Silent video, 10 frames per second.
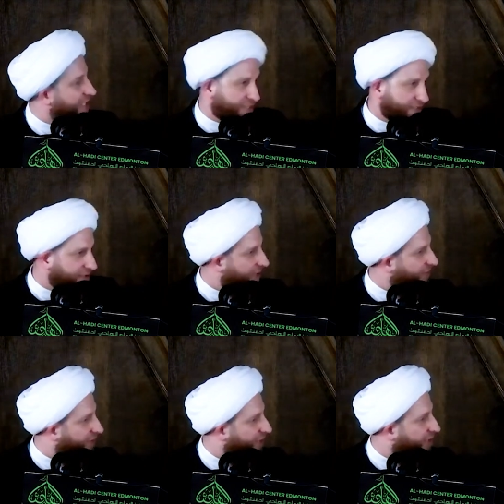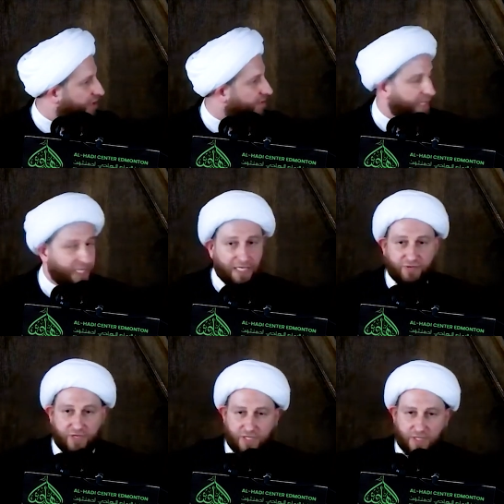as every year, like
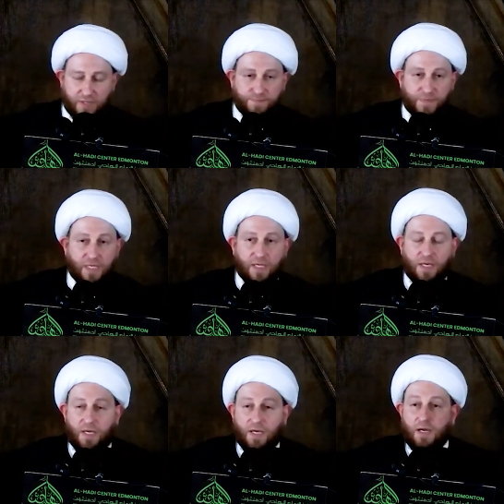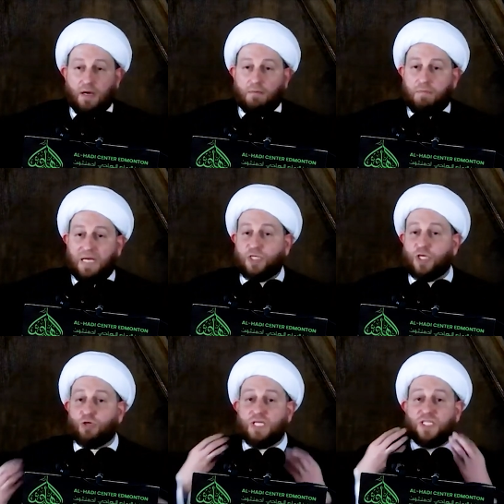every year. But he
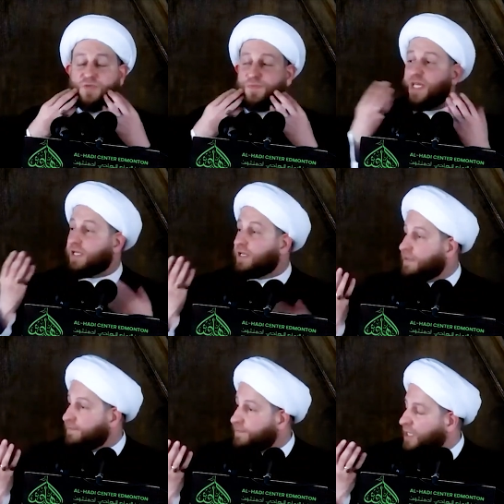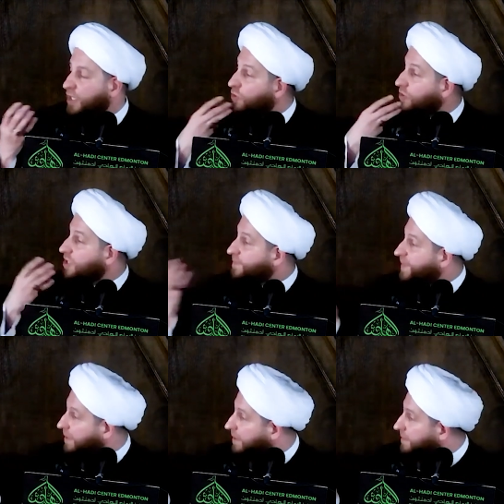couldn't speak. He couldn't
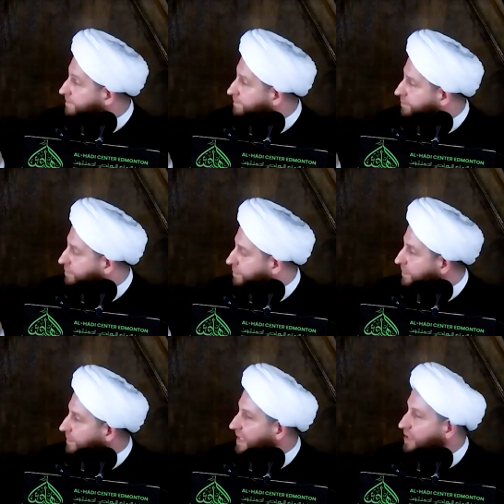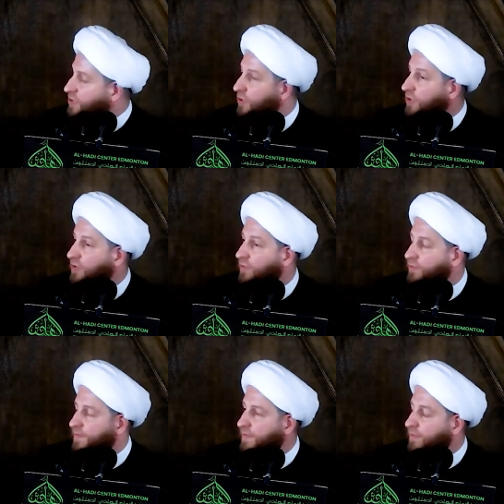speak. So
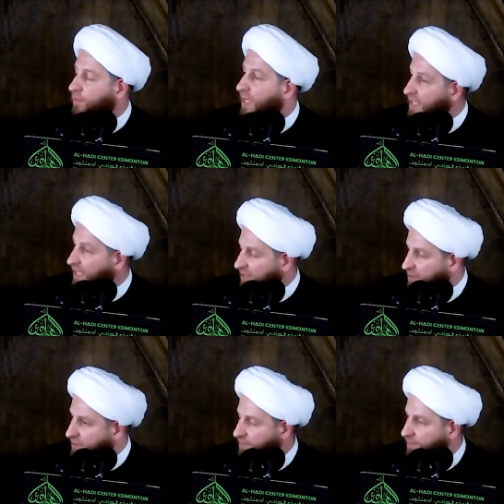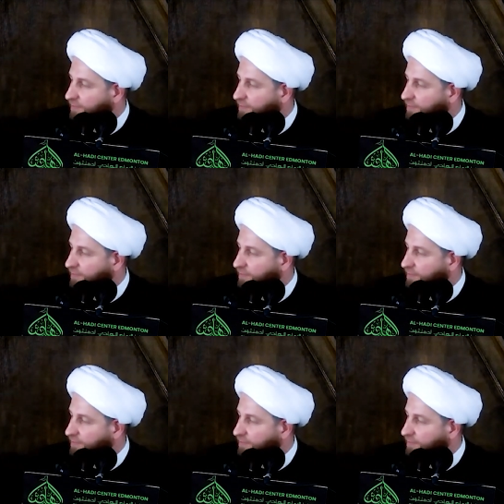one night,